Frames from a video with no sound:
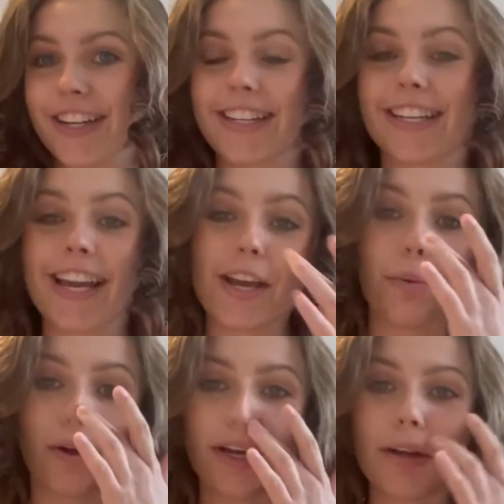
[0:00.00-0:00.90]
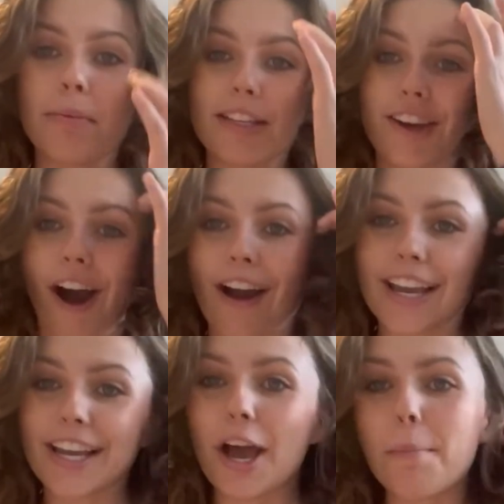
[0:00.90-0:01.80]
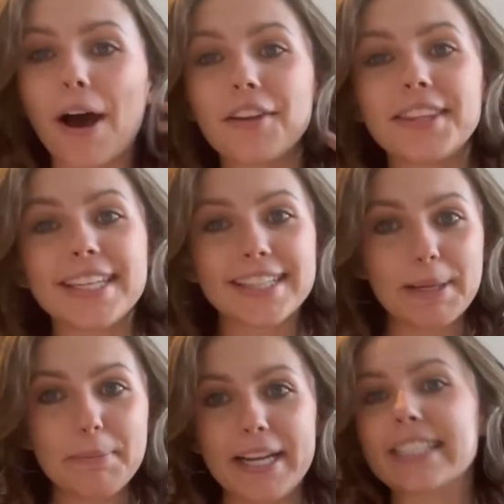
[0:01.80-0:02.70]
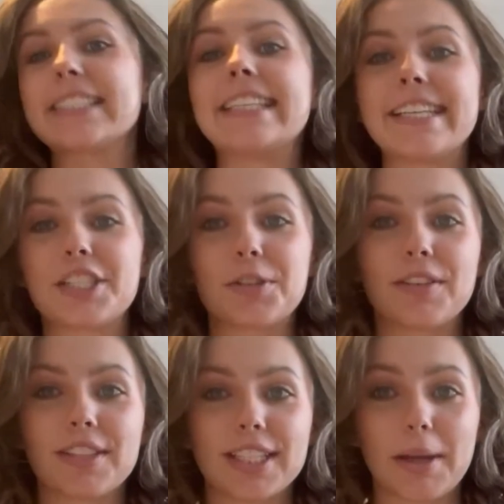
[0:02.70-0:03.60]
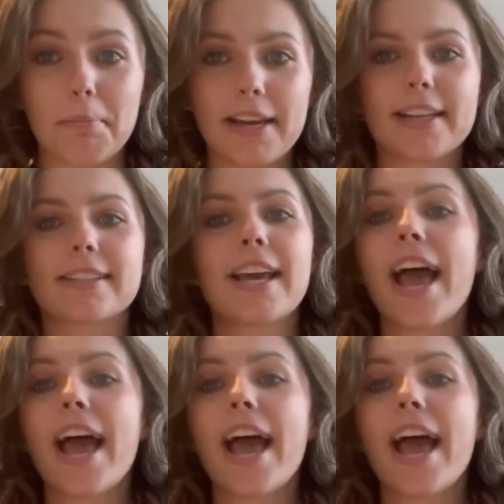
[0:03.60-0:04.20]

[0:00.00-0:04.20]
and today we're going to be talking about the Olympics and the history of the Olympics,